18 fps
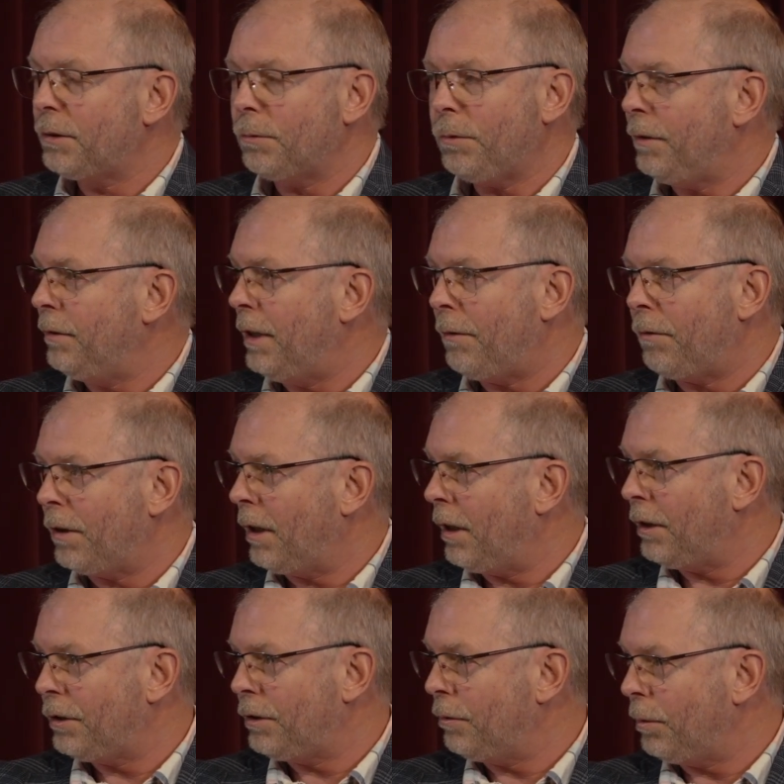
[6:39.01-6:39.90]
we had never
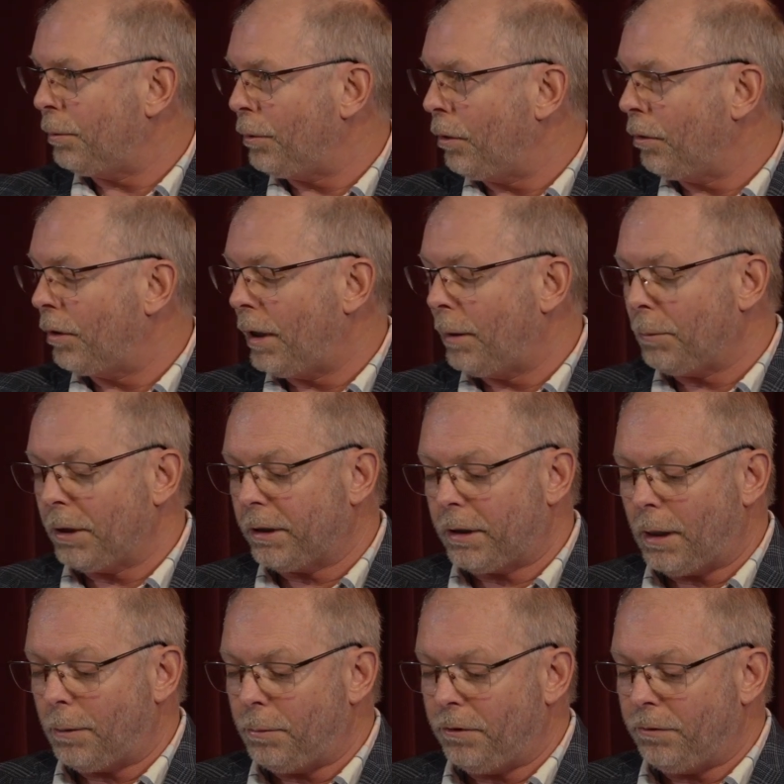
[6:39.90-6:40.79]
gone through a program like
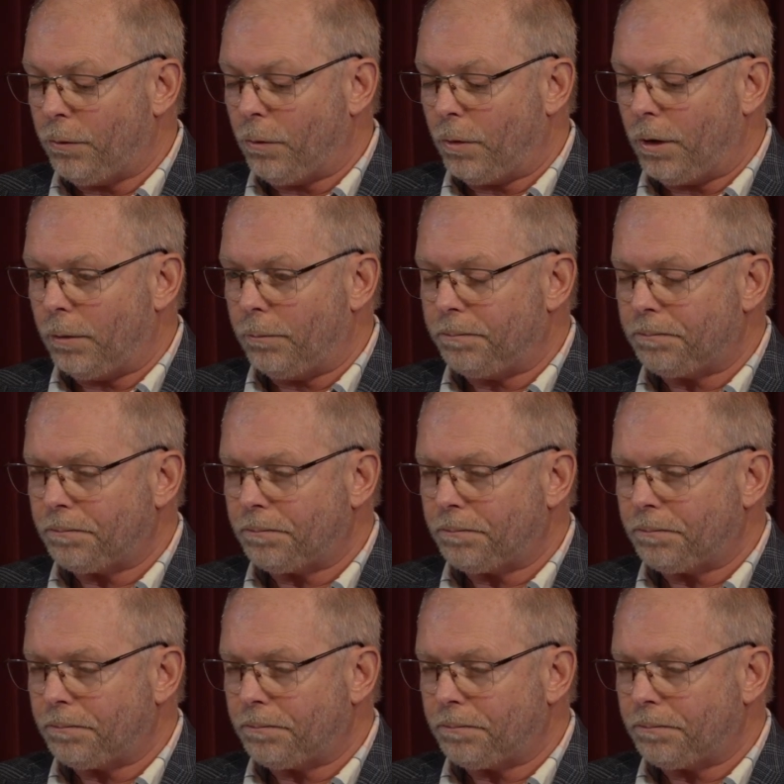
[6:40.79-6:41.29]
that before.